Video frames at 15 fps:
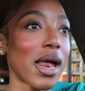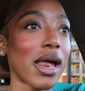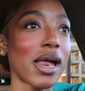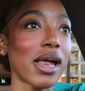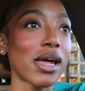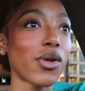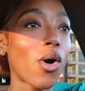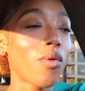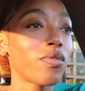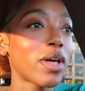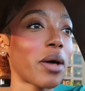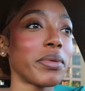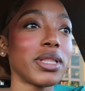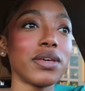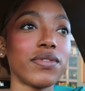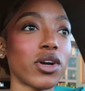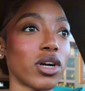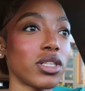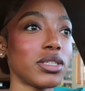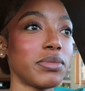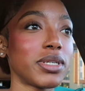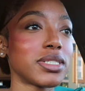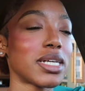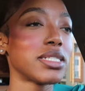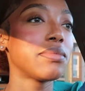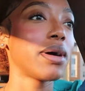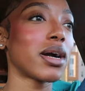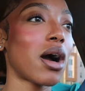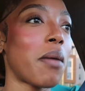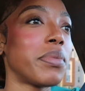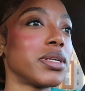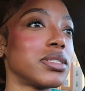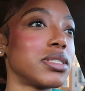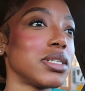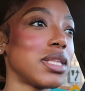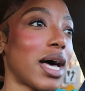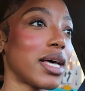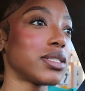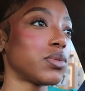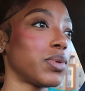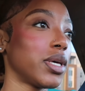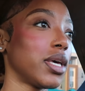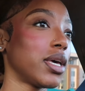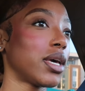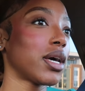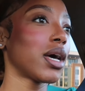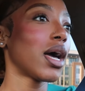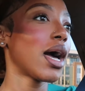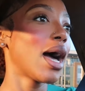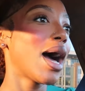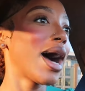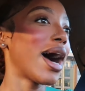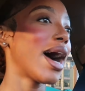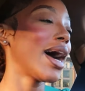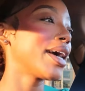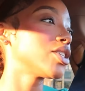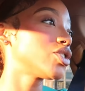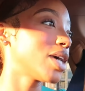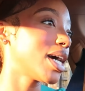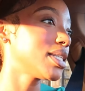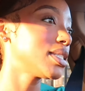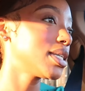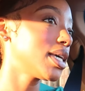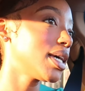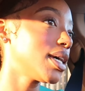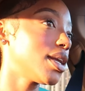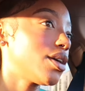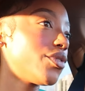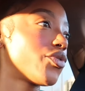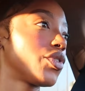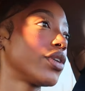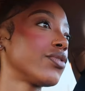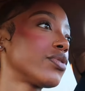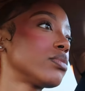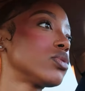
And hopefully I'll be leaving early because I did my competency last week. I tried to get a friend